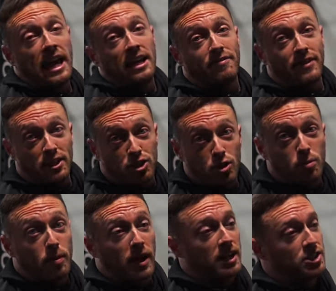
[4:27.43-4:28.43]
And if they do
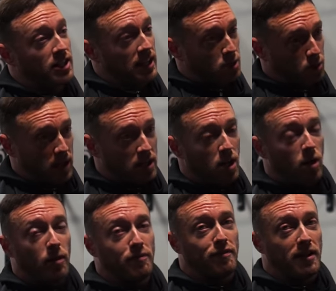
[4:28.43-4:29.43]
budge, that's when I
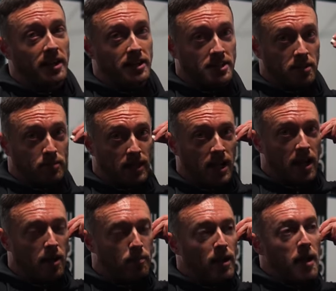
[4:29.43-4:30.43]
know I'm fucking something
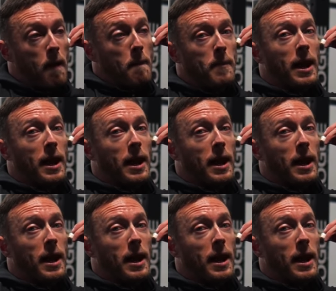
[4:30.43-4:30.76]
up.